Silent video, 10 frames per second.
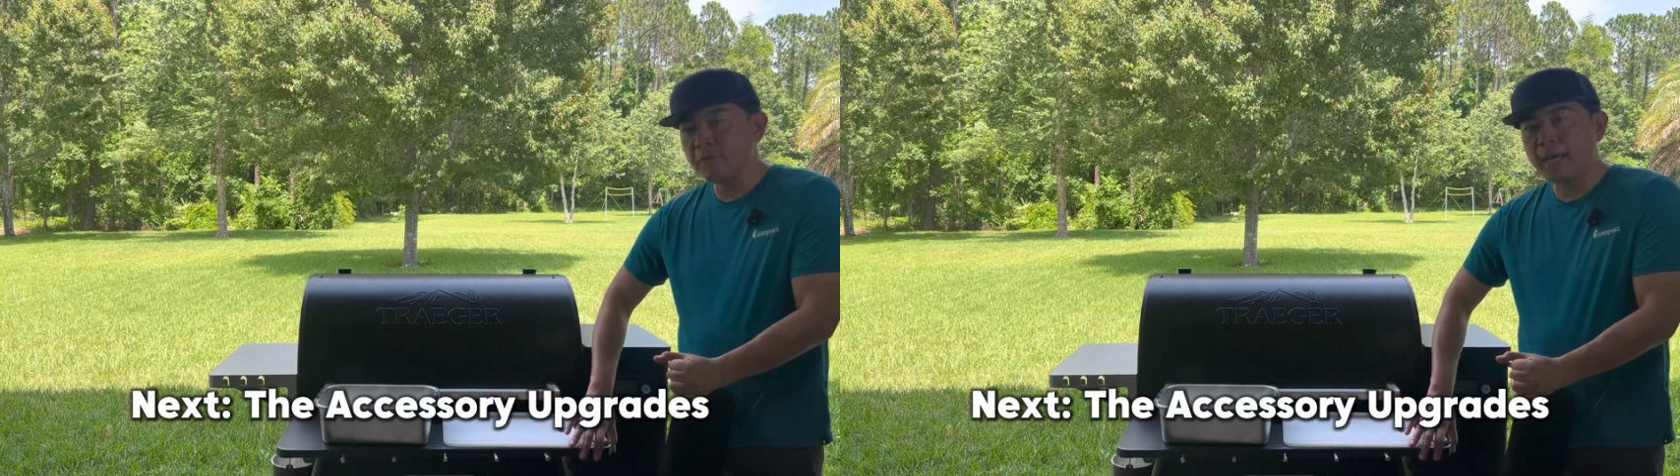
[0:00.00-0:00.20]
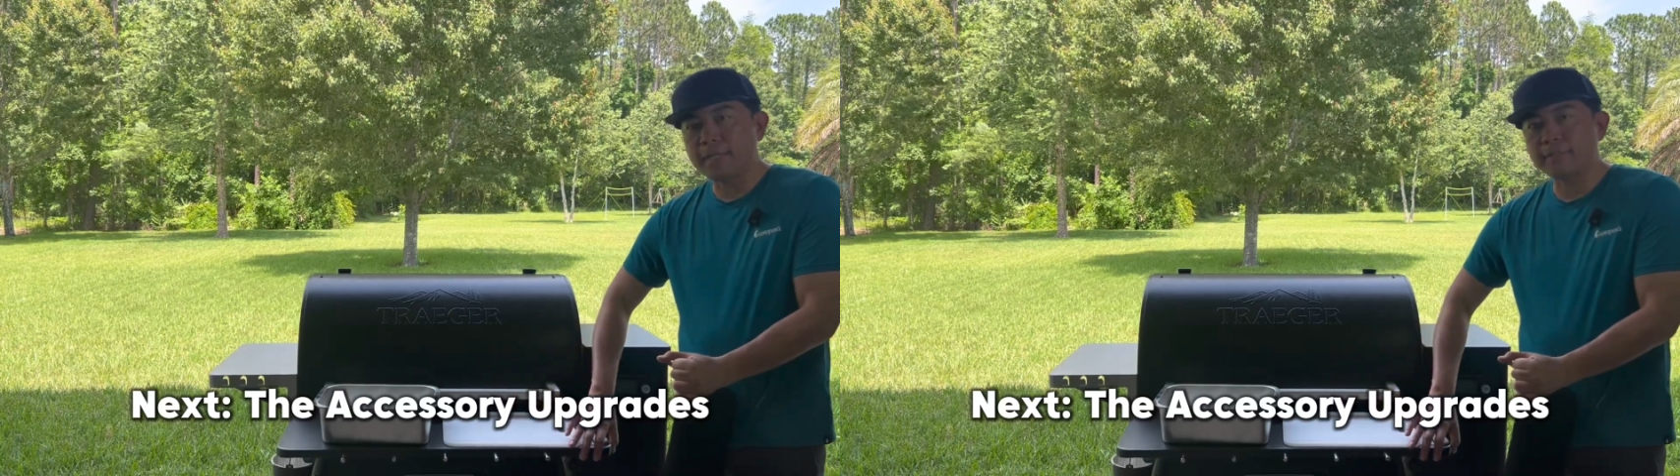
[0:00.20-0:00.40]

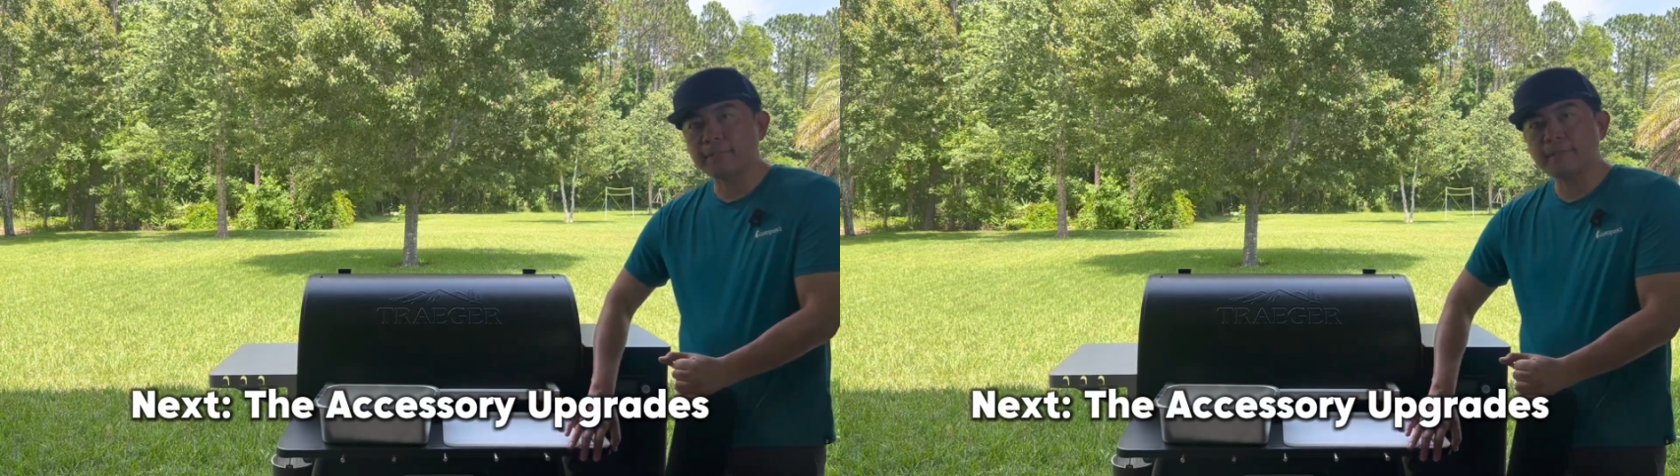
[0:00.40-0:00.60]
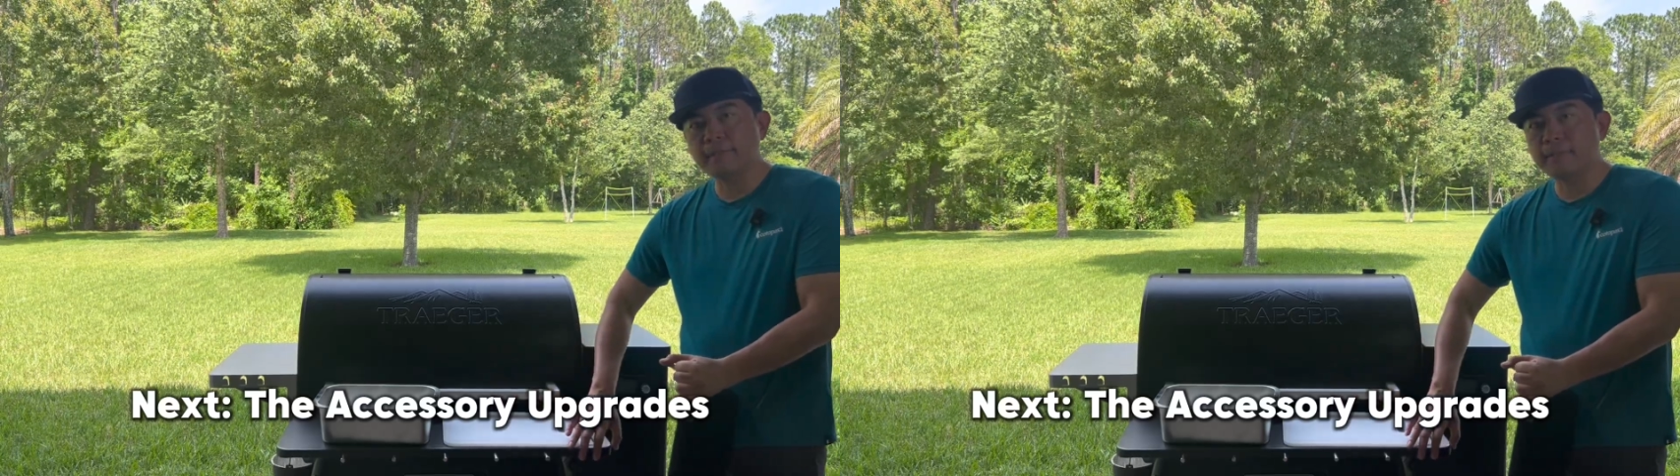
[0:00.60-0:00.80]
has
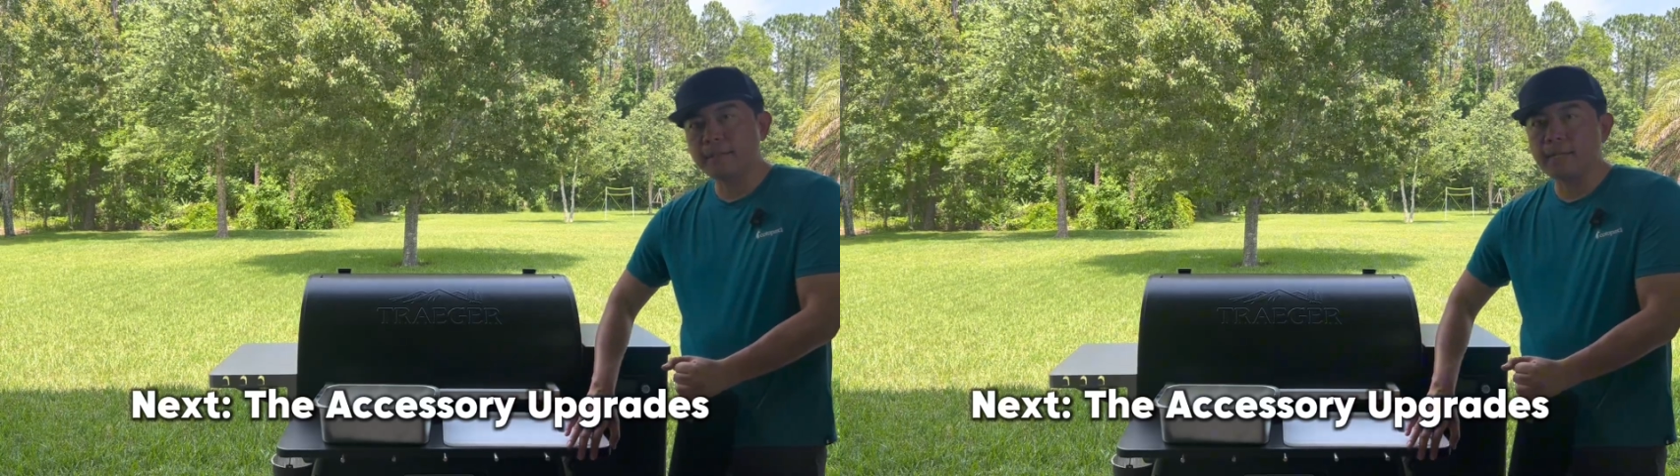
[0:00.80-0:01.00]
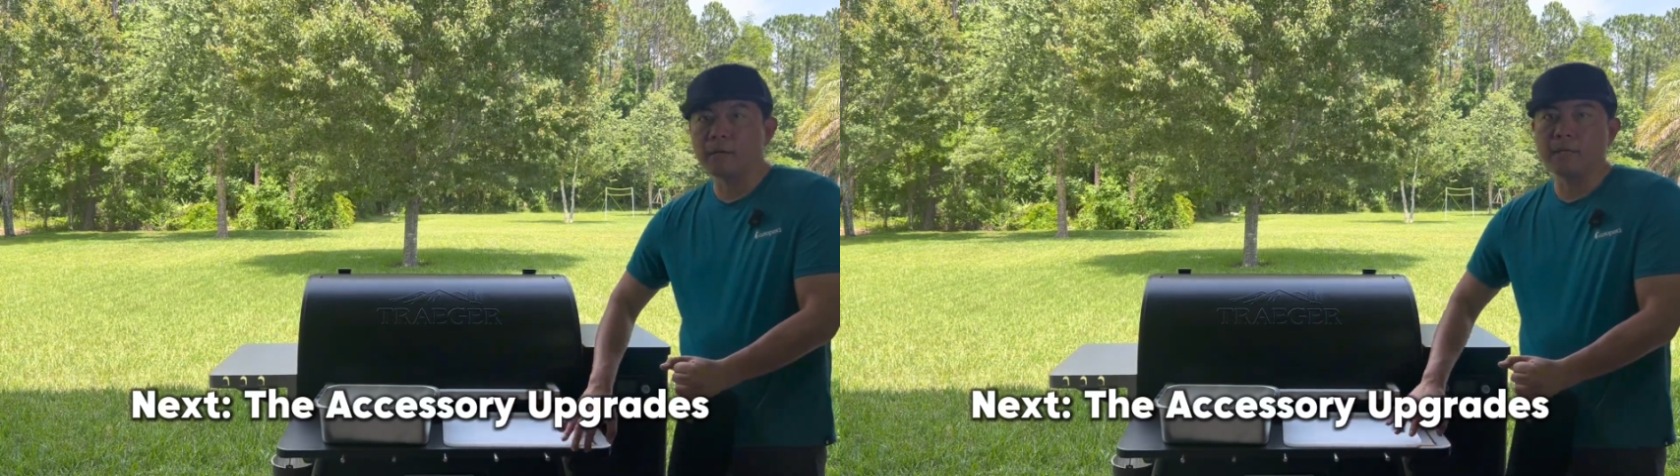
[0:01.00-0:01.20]

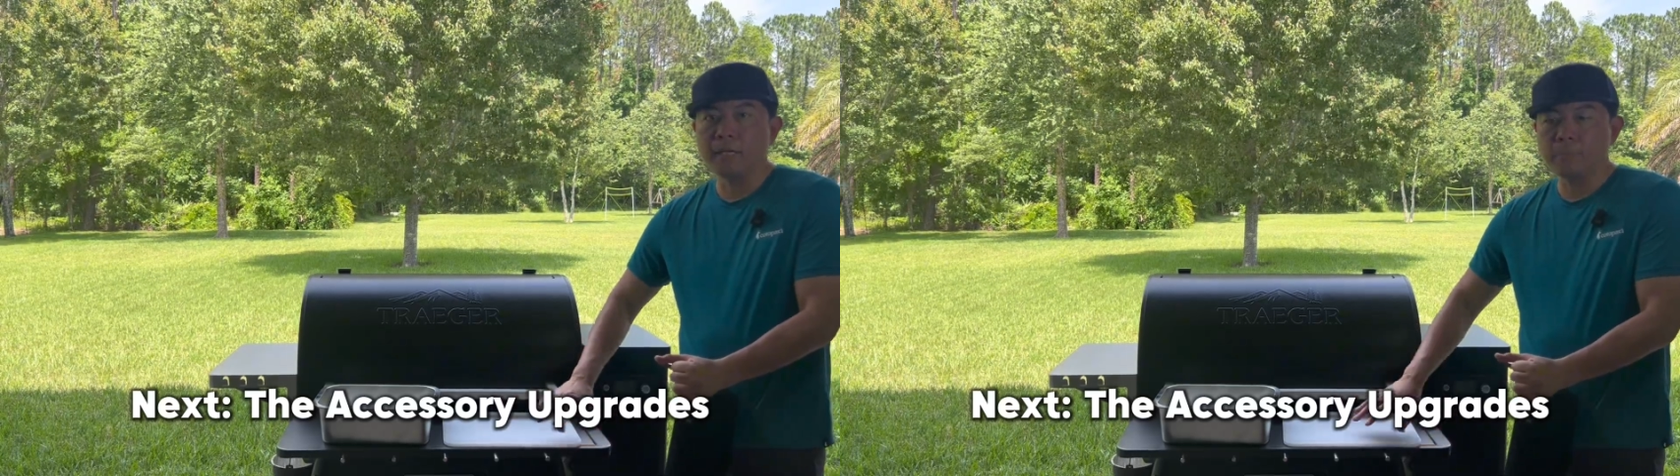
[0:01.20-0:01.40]
that are an